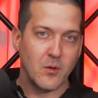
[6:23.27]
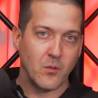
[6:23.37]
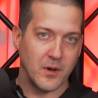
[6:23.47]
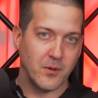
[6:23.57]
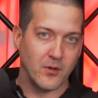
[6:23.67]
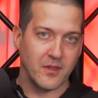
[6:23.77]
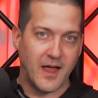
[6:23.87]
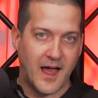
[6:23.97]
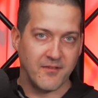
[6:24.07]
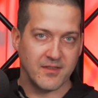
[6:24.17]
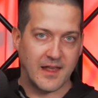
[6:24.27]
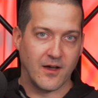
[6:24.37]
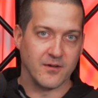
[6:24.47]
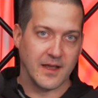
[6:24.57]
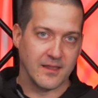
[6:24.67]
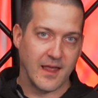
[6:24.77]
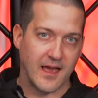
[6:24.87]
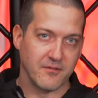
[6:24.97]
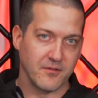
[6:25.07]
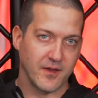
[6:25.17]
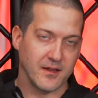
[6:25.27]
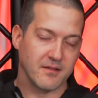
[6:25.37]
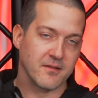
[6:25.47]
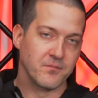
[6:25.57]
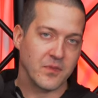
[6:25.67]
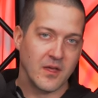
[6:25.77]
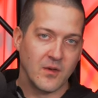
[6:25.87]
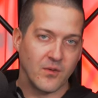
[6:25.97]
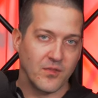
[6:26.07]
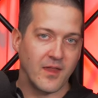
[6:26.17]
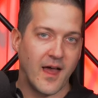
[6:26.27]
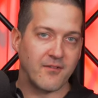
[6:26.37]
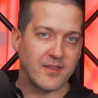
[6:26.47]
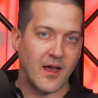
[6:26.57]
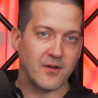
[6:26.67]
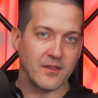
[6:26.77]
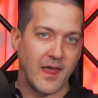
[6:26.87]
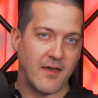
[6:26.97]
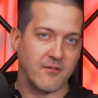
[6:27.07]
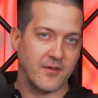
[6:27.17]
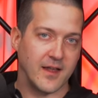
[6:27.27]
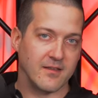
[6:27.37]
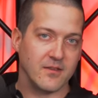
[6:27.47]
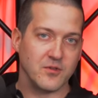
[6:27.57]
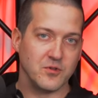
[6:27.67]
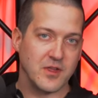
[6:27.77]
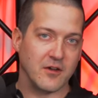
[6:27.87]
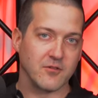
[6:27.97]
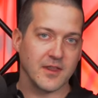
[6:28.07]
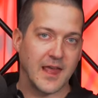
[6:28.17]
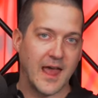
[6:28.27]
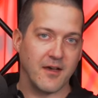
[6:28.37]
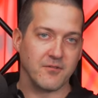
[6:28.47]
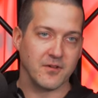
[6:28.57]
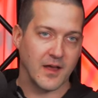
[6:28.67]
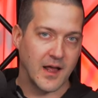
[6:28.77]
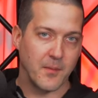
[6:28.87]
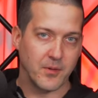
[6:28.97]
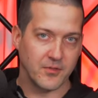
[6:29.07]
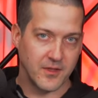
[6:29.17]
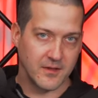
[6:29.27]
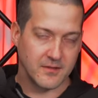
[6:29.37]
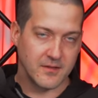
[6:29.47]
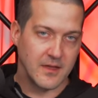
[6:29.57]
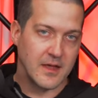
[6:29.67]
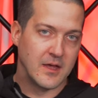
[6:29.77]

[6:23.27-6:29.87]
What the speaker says: What about live sound and live events? With live sound and live events, you generally have a couple things.